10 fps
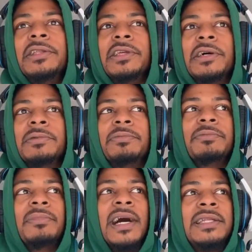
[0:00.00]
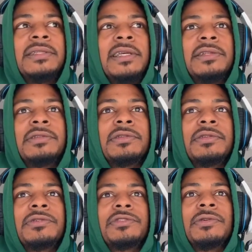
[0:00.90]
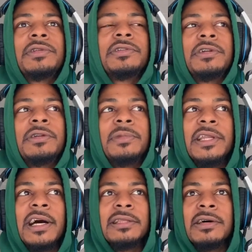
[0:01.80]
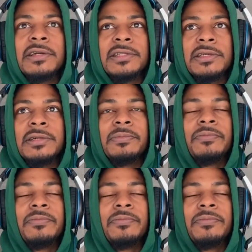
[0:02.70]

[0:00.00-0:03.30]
Y'all mindsets are so short term and not long term,